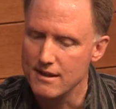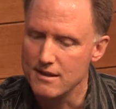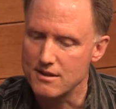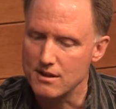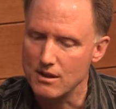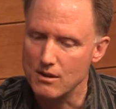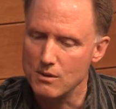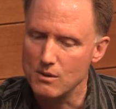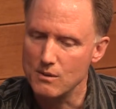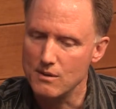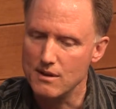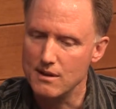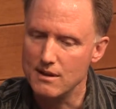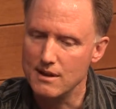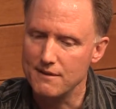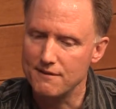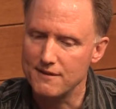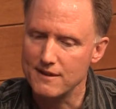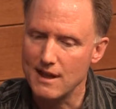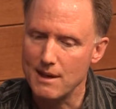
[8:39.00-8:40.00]
So
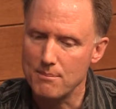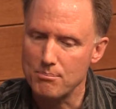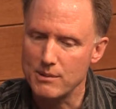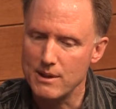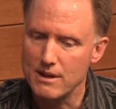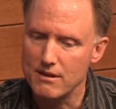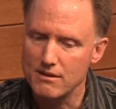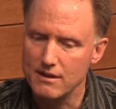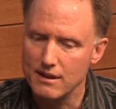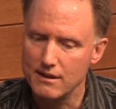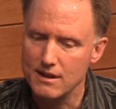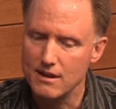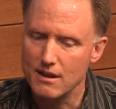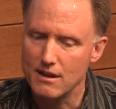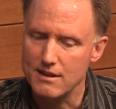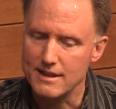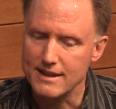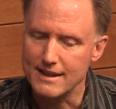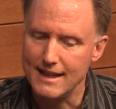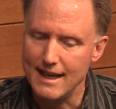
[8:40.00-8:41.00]
if an operator did the
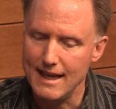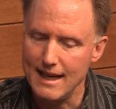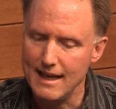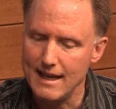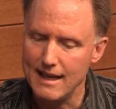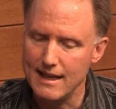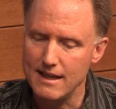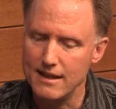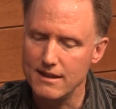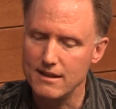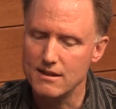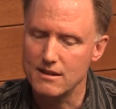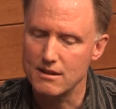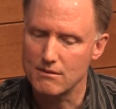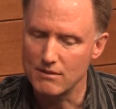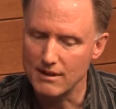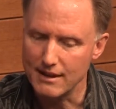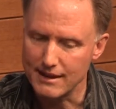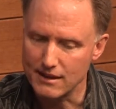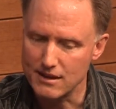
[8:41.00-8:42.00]
RDK
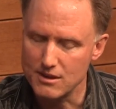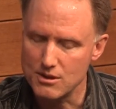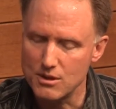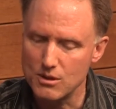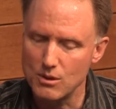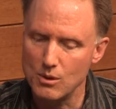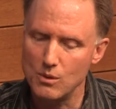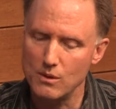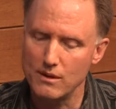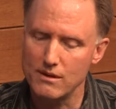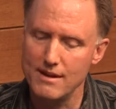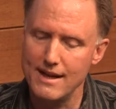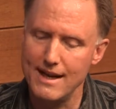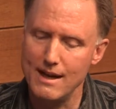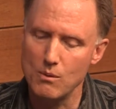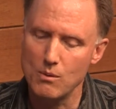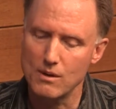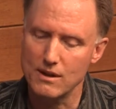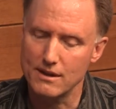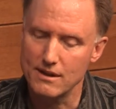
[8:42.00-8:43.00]
to really control their
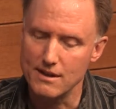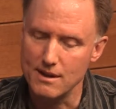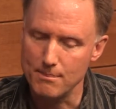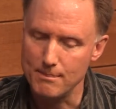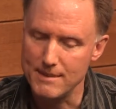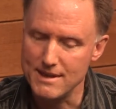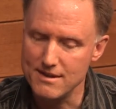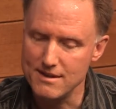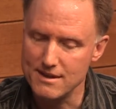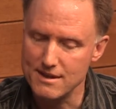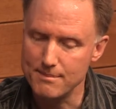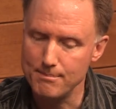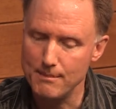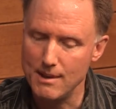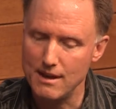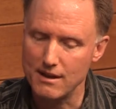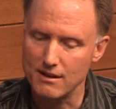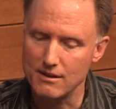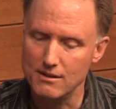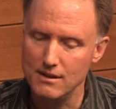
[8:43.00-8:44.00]
network and their business
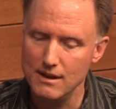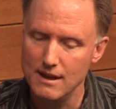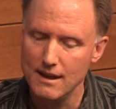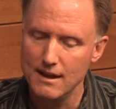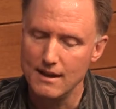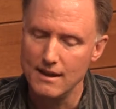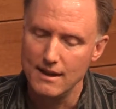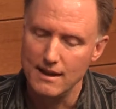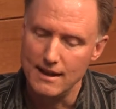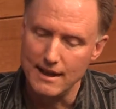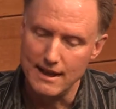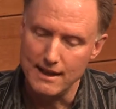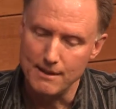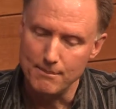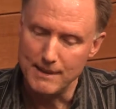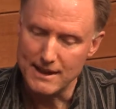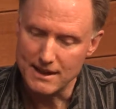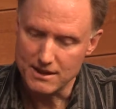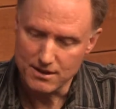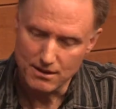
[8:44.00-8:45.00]
model
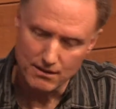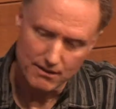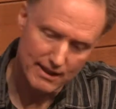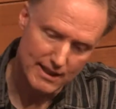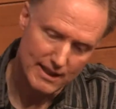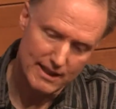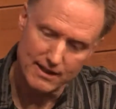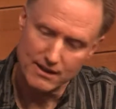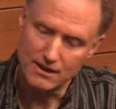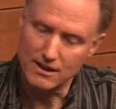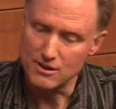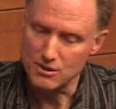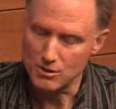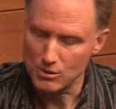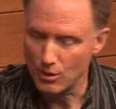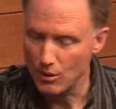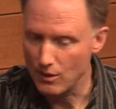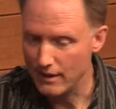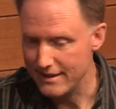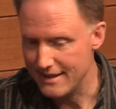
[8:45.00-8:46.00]
and make sure they
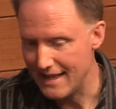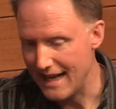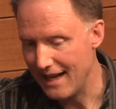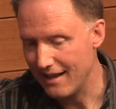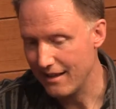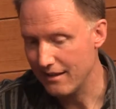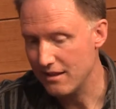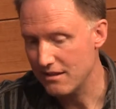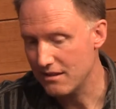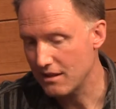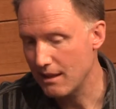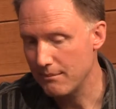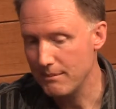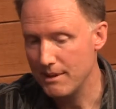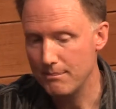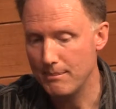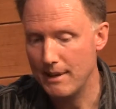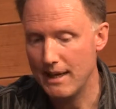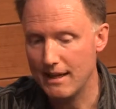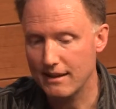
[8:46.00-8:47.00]
control the data that's
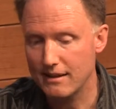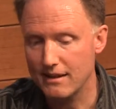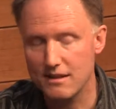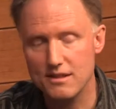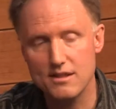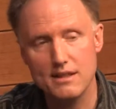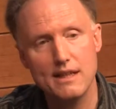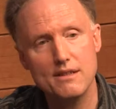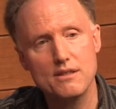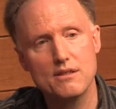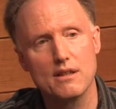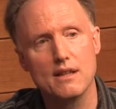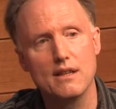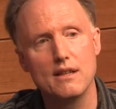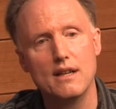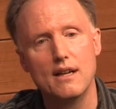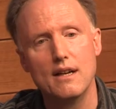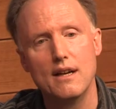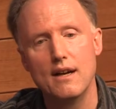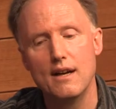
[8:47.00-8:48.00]
coming back, et
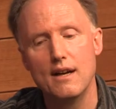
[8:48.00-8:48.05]
cetera,